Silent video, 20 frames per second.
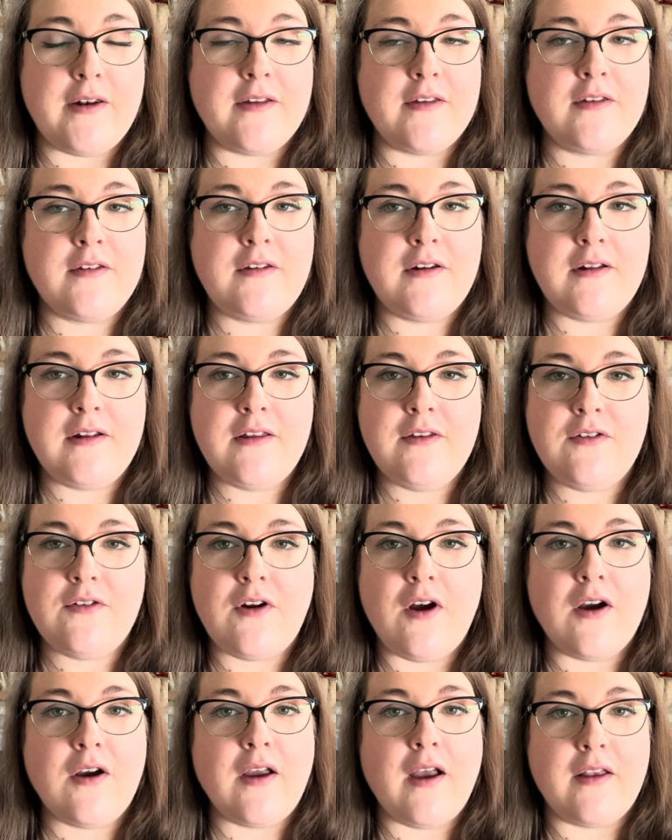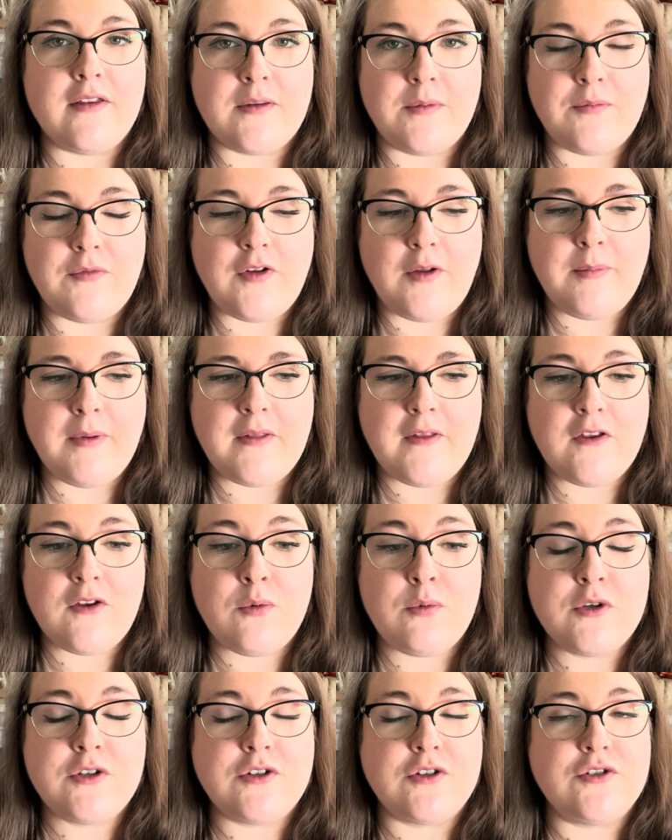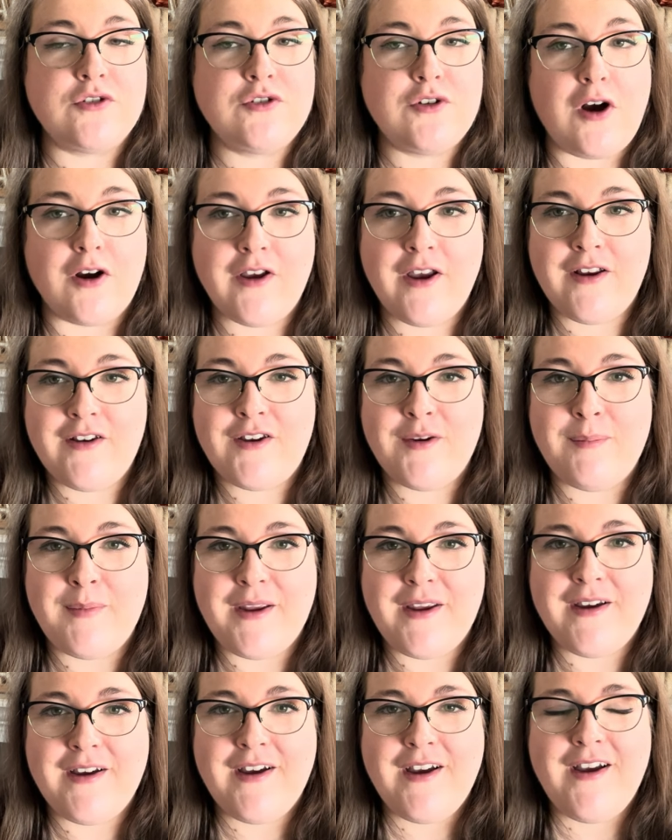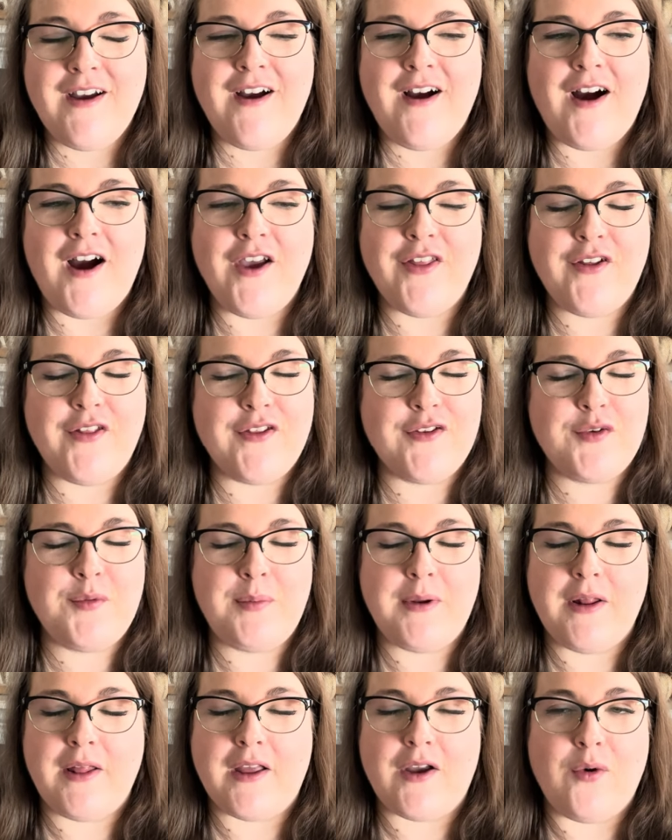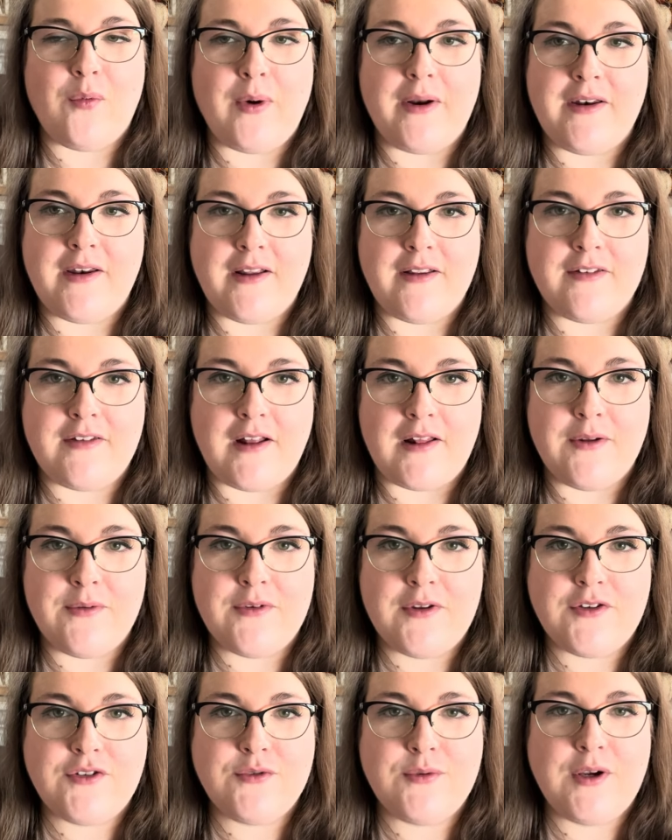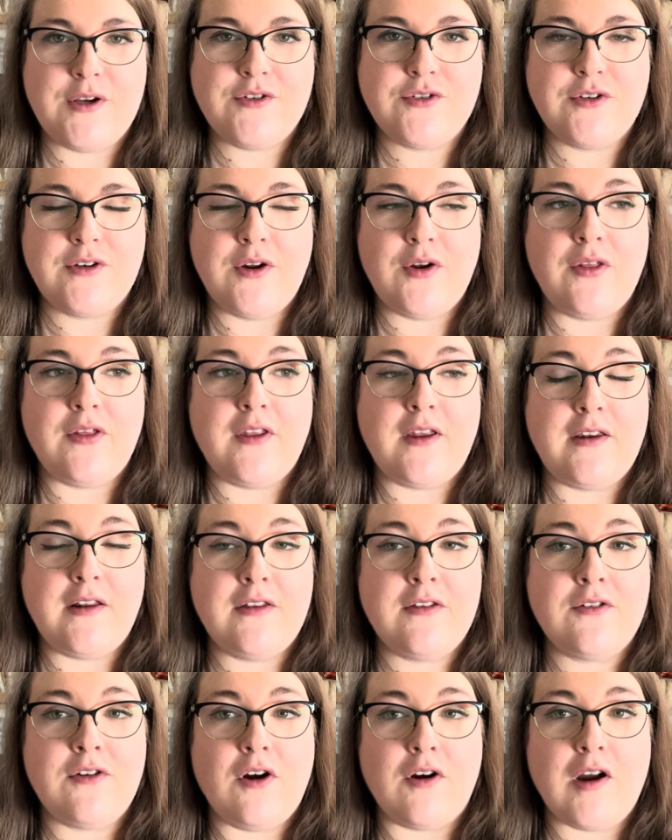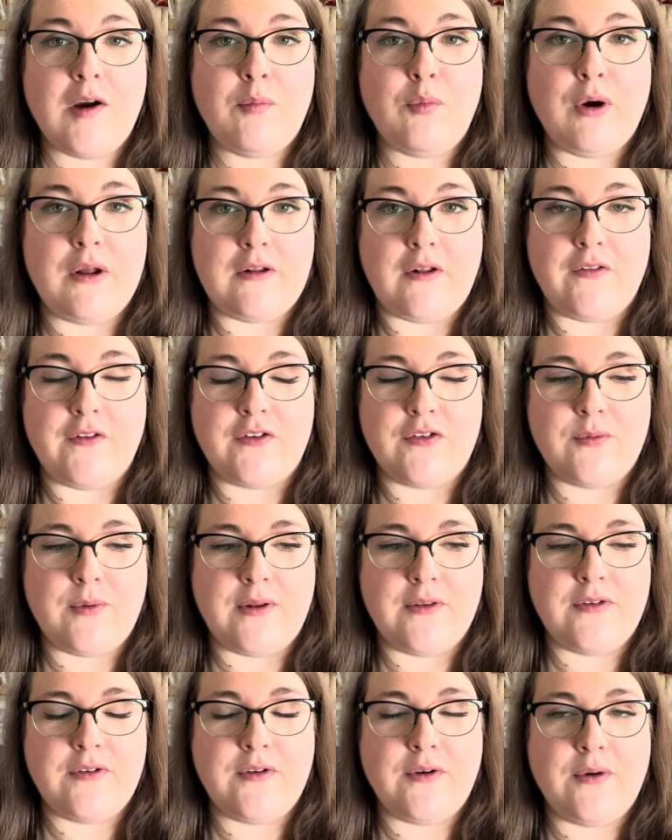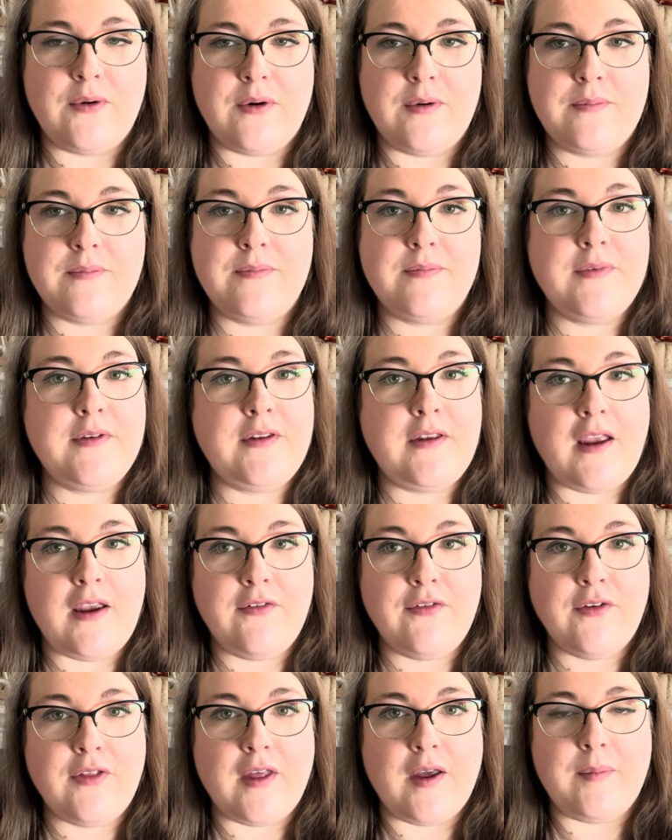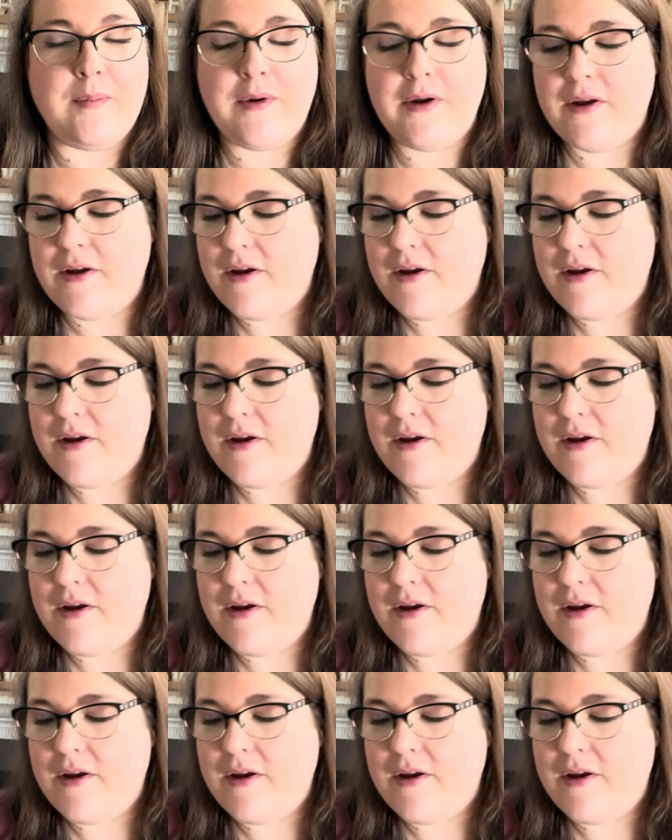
is still in stock as I'm filming this, which is shocking to me. I thought this would be like a one day sellout situation. They did stock up well on this one, so yay for them.